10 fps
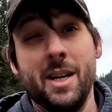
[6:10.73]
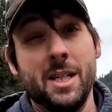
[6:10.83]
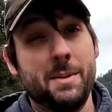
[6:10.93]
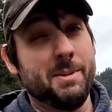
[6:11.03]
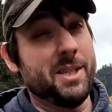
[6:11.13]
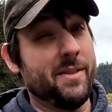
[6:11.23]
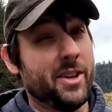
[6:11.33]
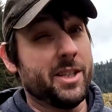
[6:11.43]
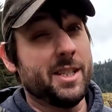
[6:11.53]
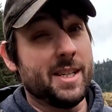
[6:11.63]

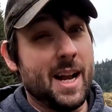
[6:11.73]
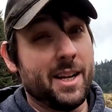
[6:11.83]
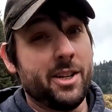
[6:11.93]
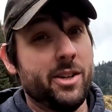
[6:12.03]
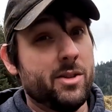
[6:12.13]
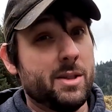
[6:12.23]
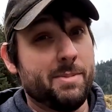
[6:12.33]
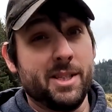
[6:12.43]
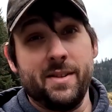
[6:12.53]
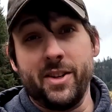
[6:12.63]
Specific to Zenitco,
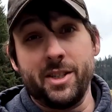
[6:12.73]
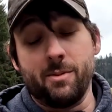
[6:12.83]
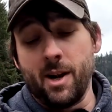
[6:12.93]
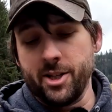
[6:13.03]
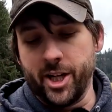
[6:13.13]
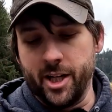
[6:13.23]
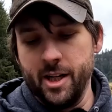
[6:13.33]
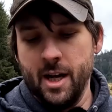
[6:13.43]
specific to Russia.